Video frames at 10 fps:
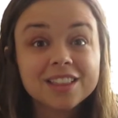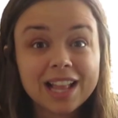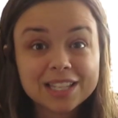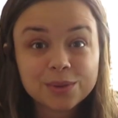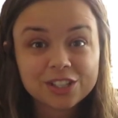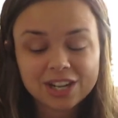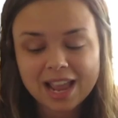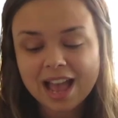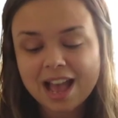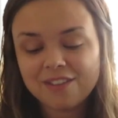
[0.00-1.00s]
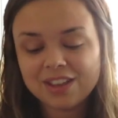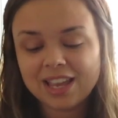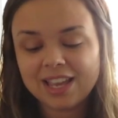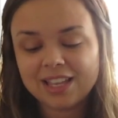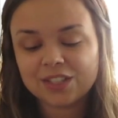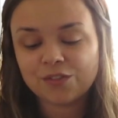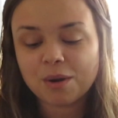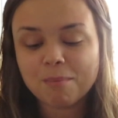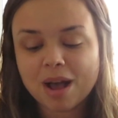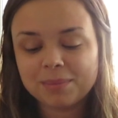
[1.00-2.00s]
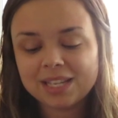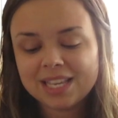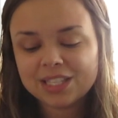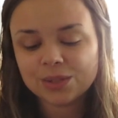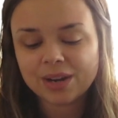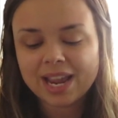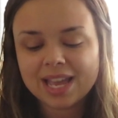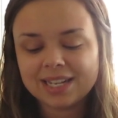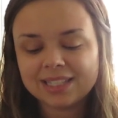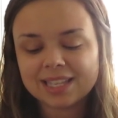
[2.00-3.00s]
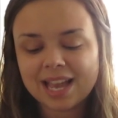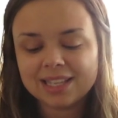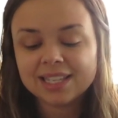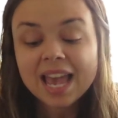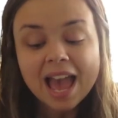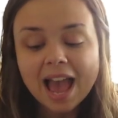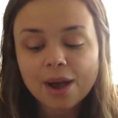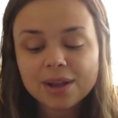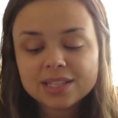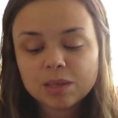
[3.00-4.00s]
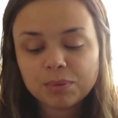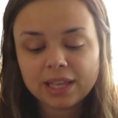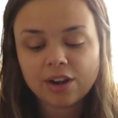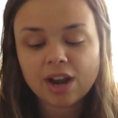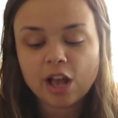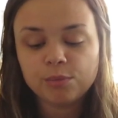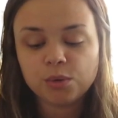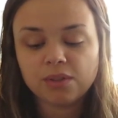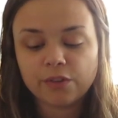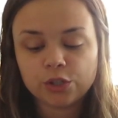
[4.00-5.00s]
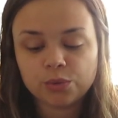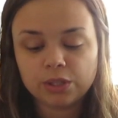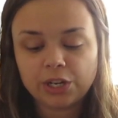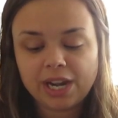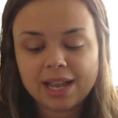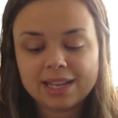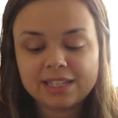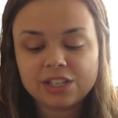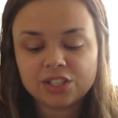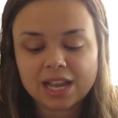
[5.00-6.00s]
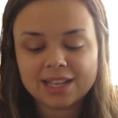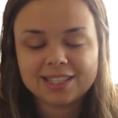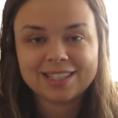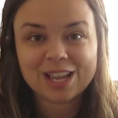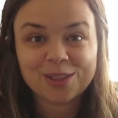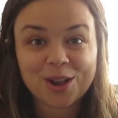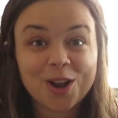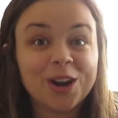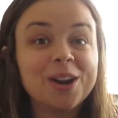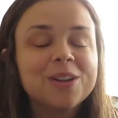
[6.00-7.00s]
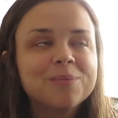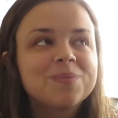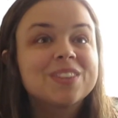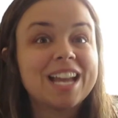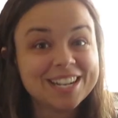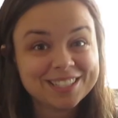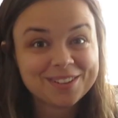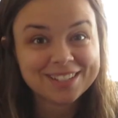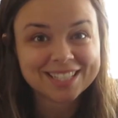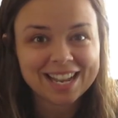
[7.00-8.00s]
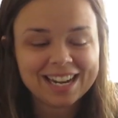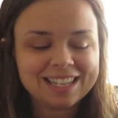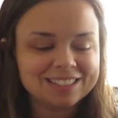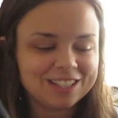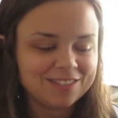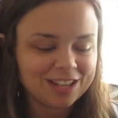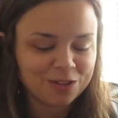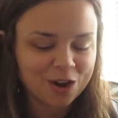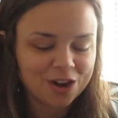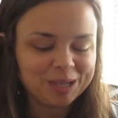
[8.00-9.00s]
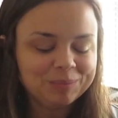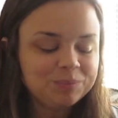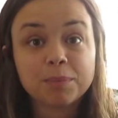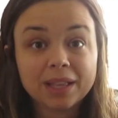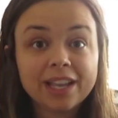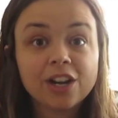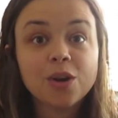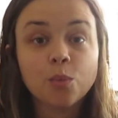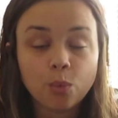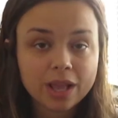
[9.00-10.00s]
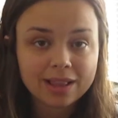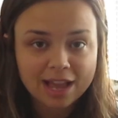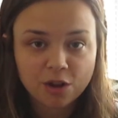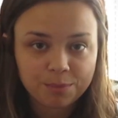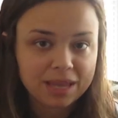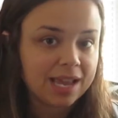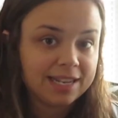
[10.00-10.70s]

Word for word: The last question I have is from mom to these three, and it says, how has the planner helped you with virtual learning? I teach science at South Garner. That is so exciting. Love South Garner. The planner will help me.